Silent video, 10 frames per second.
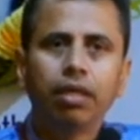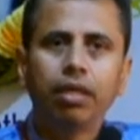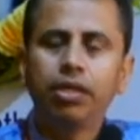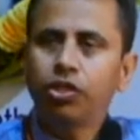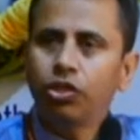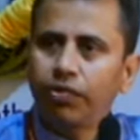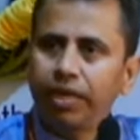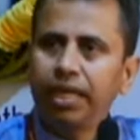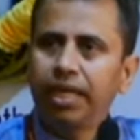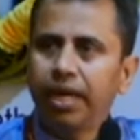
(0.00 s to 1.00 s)
History of
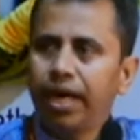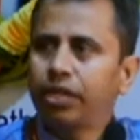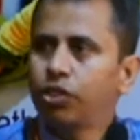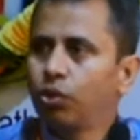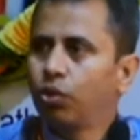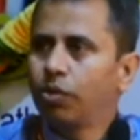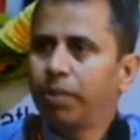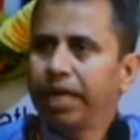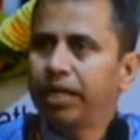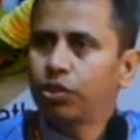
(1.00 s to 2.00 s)
India as Told
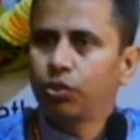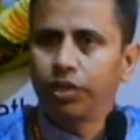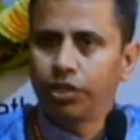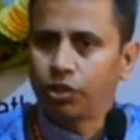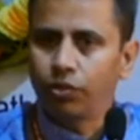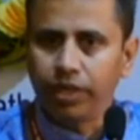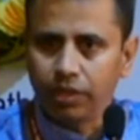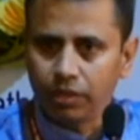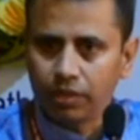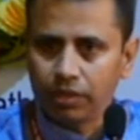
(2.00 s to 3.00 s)
by Its Own
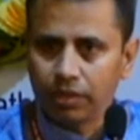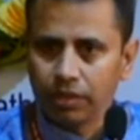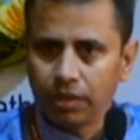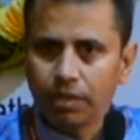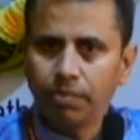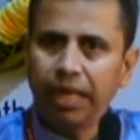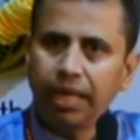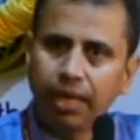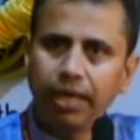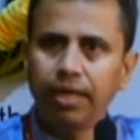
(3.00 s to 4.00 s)
Historians by
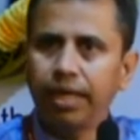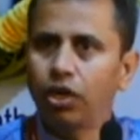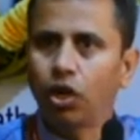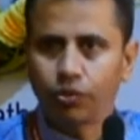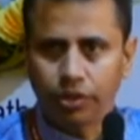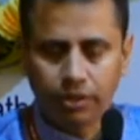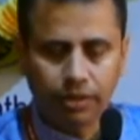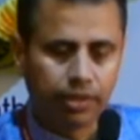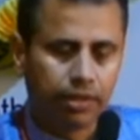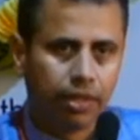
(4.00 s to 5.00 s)
Eliot and Dawson.
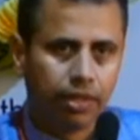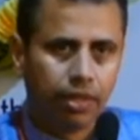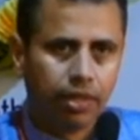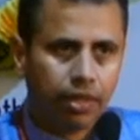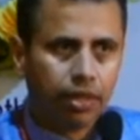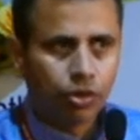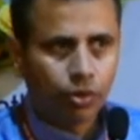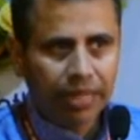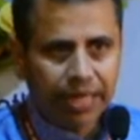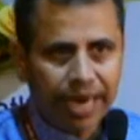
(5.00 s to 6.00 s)
So
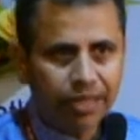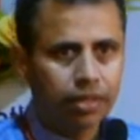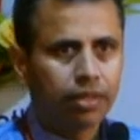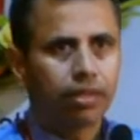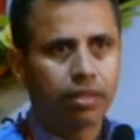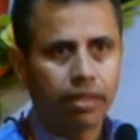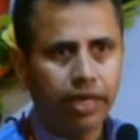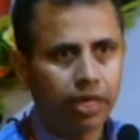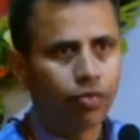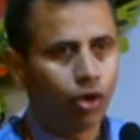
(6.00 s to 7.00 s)
in that
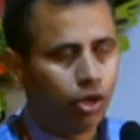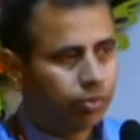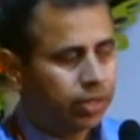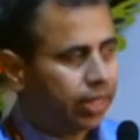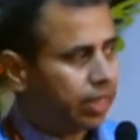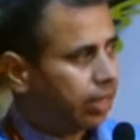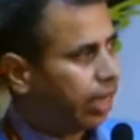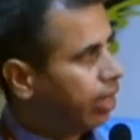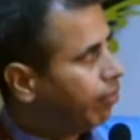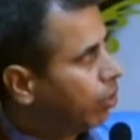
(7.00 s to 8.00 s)
8-volume set,
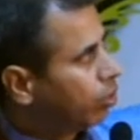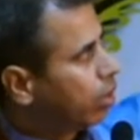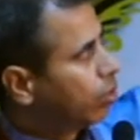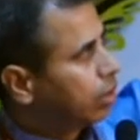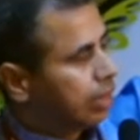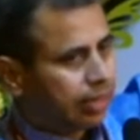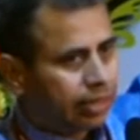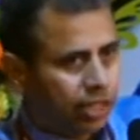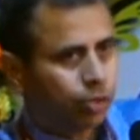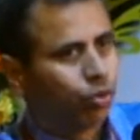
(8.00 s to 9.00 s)
I found out
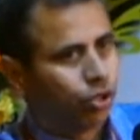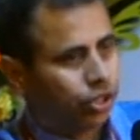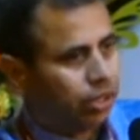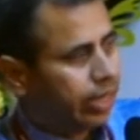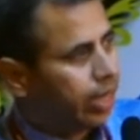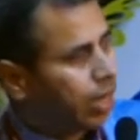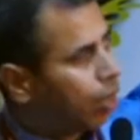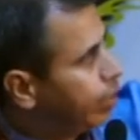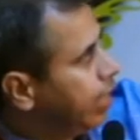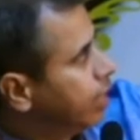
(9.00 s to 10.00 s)
this portion and
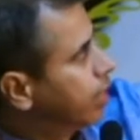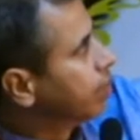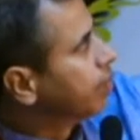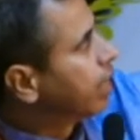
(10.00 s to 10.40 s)
now read it.